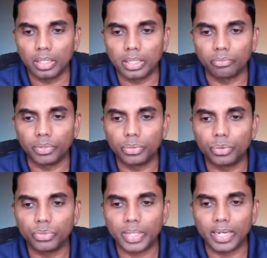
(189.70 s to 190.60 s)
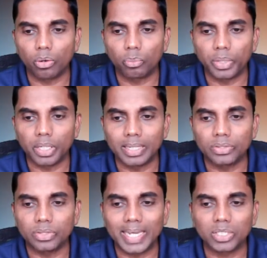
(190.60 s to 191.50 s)
The views and
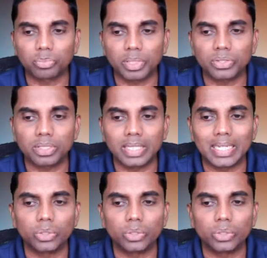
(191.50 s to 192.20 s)
opinions expressed in